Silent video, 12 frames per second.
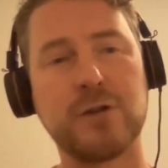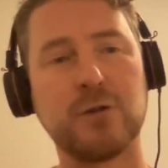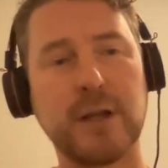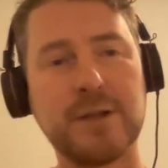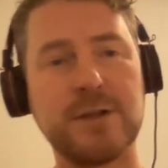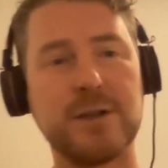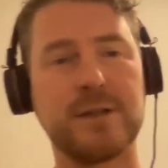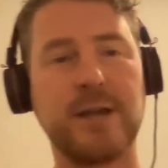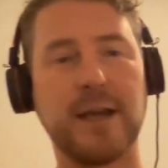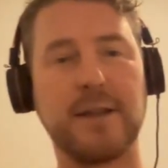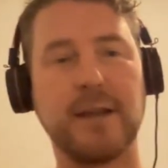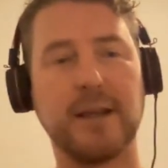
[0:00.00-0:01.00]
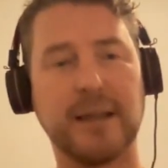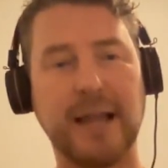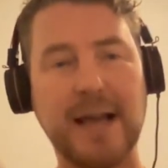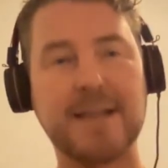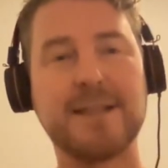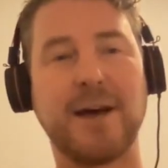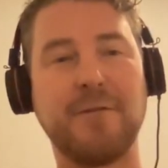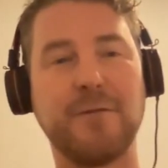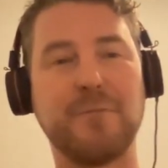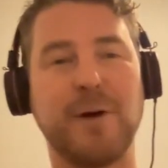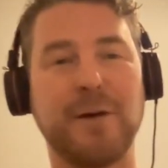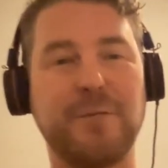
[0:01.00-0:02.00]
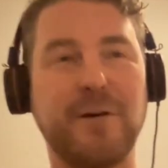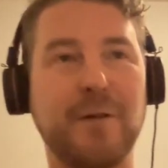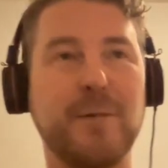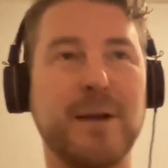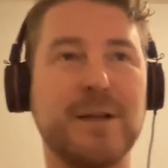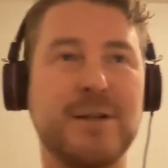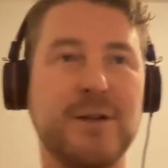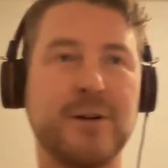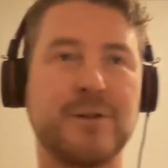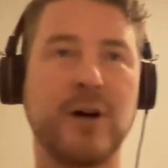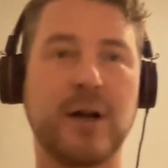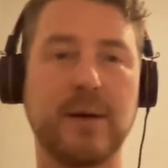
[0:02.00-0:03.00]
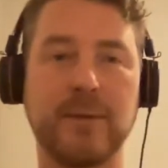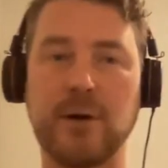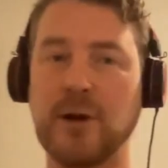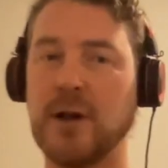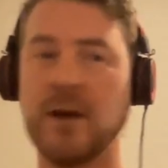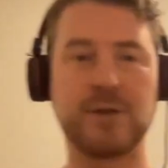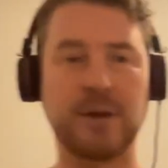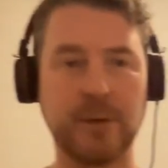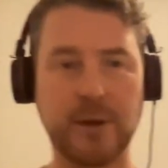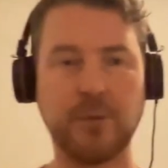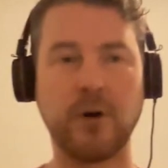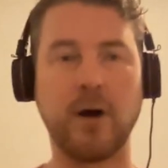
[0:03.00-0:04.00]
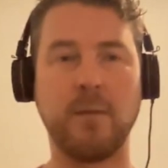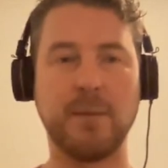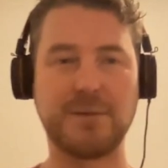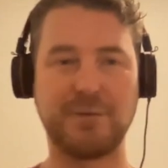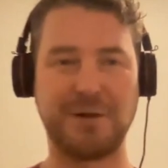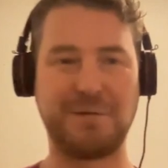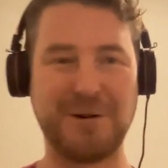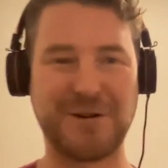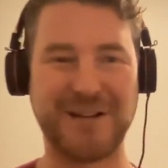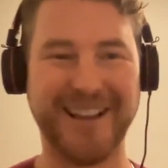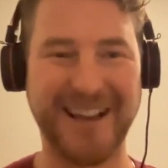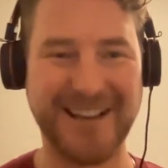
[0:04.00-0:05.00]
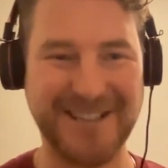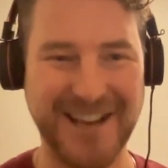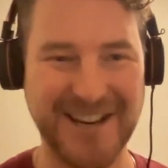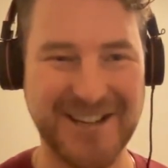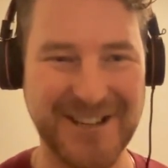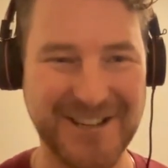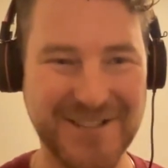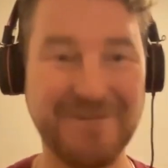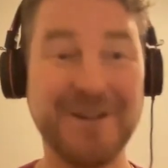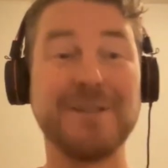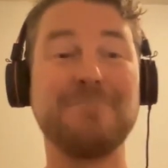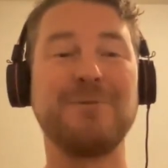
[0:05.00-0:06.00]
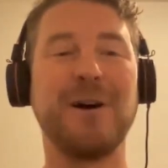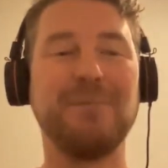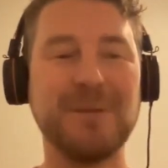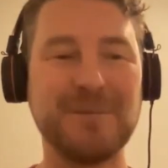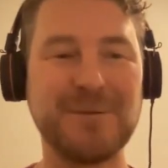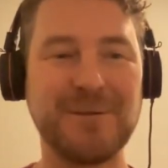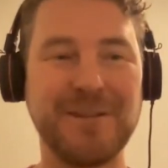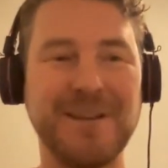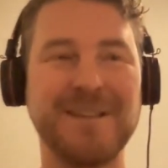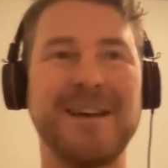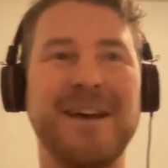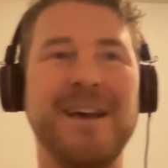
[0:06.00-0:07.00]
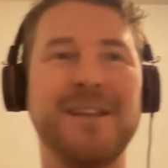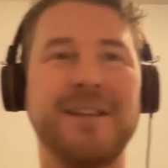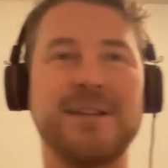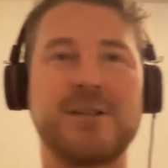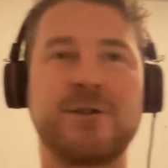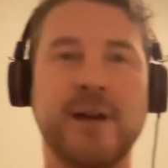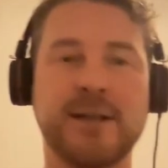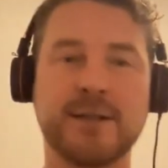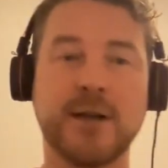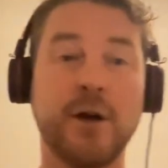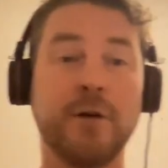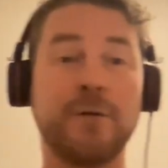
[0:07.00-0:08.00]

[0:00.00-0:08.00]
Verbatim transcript: So let's just take the last half of my 5 minutes here to talk about some of the problems with personalization. So what are the problems with these trends?